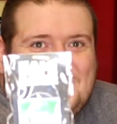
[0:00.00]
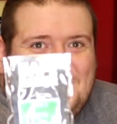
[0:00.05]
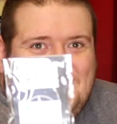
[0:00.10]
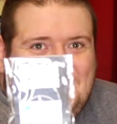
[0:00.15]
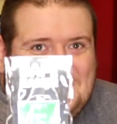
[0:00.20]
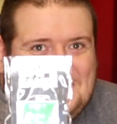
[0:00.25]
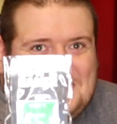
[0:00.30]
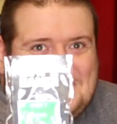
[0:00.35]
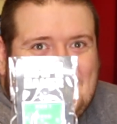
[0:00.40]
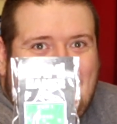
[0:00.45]

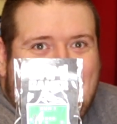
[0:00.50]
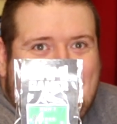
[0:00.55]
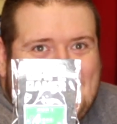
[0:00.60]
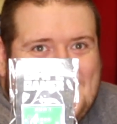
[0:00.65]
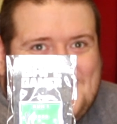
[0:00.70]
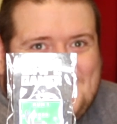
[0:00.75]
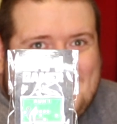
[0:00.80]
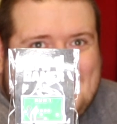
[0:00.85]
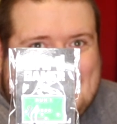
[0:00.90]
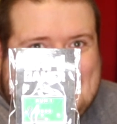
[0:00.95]
old Atari
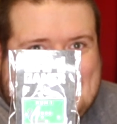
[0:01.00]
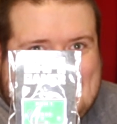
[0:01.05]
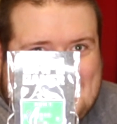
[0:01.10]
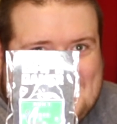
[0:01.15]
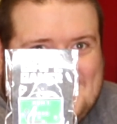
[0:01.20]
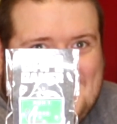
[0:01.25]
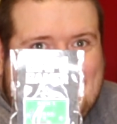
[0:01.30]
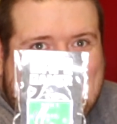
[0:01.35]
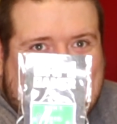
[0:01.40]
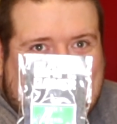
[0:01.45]

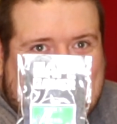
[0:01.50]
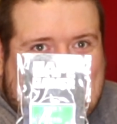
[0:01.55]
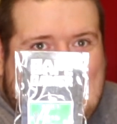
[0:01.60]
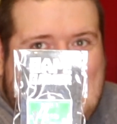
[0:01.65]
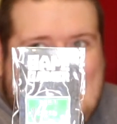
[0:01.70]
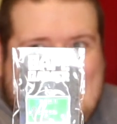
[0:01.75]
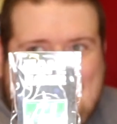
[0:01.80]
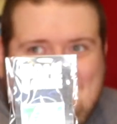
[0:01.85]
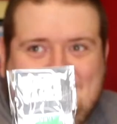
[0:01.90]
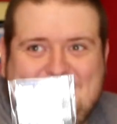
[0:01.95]
2600
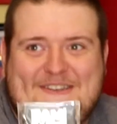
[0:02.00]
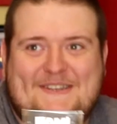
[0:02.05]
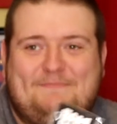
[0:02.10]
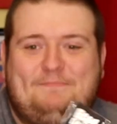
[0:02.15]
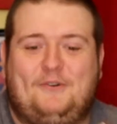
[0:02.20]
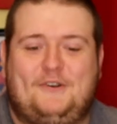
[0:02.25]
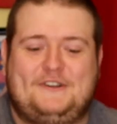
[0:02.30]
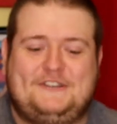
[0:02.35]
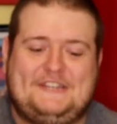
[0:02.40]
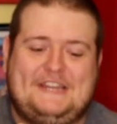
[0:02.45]
games,
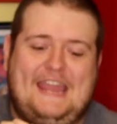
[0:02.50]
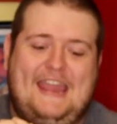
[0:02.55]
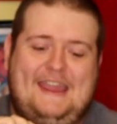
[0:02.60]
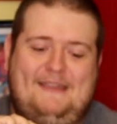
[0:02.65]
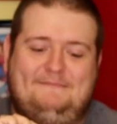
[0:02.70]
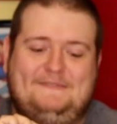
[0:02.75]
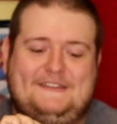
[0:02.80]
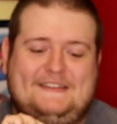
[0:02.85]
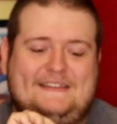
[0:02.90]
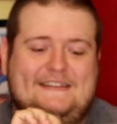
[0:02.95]
sports
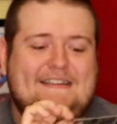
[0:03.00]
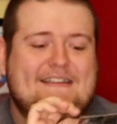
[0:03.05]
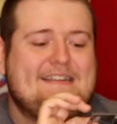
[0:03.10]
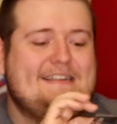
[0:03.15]
games.